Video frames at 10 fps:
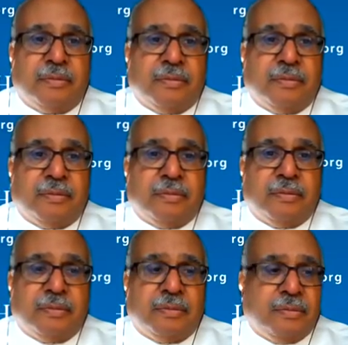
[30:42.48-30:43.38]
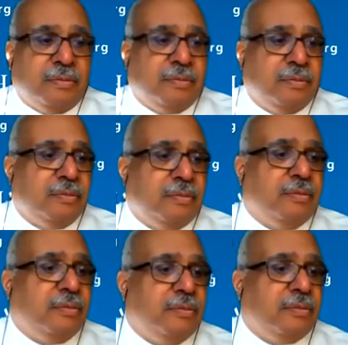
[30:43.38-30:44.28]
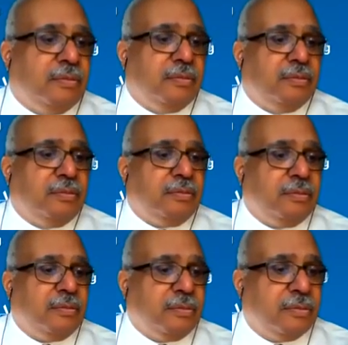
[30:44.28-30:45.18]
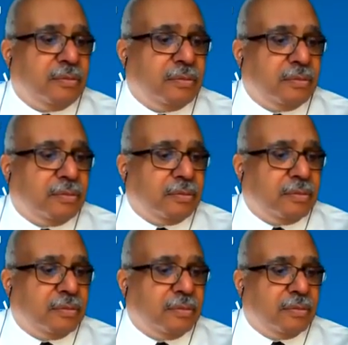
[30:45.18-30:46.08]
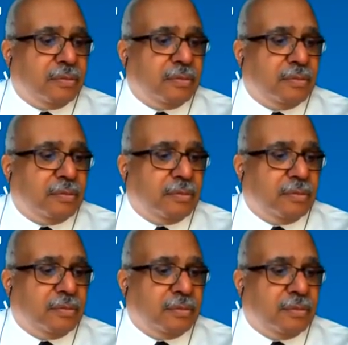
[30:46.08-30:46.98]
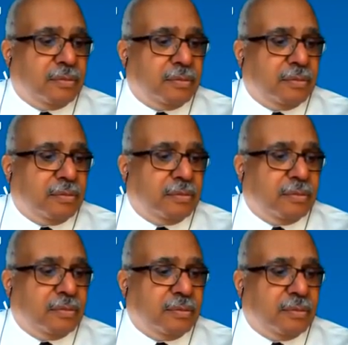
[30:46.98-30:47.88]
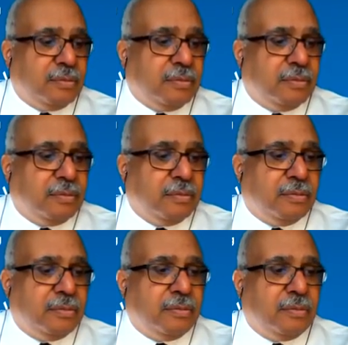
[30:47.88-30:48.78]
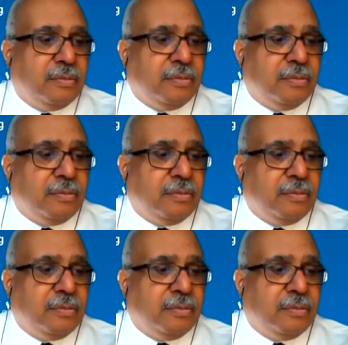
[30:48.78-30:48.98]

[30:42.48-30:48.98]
This person isn't speaking.